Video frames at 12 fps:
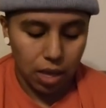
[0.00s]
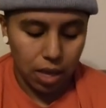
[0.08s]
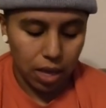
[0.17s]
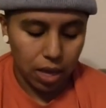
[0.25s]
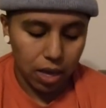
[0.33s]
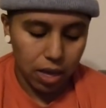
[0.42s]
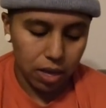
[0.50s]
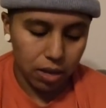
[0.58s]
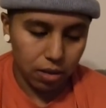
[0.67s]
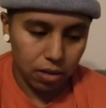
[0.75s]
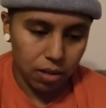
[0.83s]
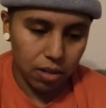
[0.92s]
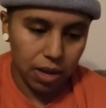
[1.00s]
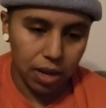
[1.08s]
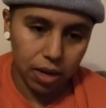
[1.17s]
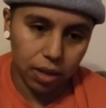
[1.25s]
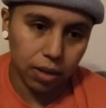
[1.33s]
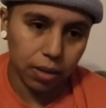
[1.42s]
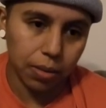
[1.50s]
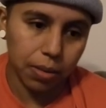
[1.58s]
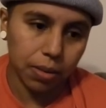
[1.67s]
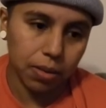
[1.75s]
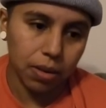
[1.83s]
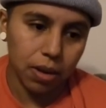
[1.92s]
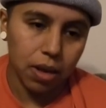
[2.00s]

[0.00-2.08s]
and that is